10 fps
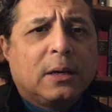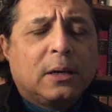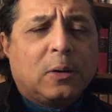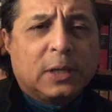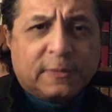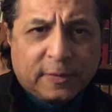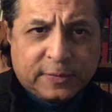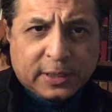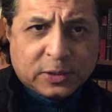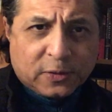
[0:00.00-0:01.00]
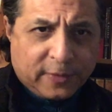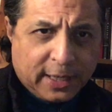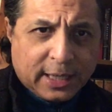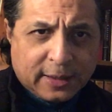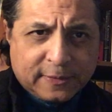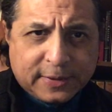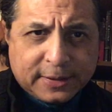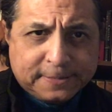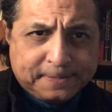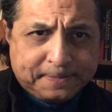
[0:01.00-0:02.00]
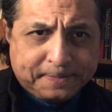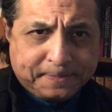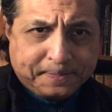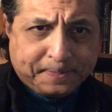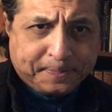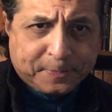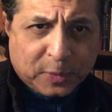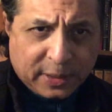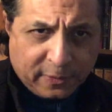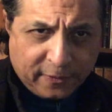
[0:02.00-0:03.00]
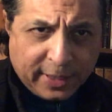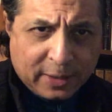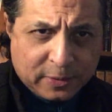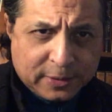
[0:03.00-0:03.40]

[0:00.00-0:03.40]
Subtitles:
Only 15 survived when they were found.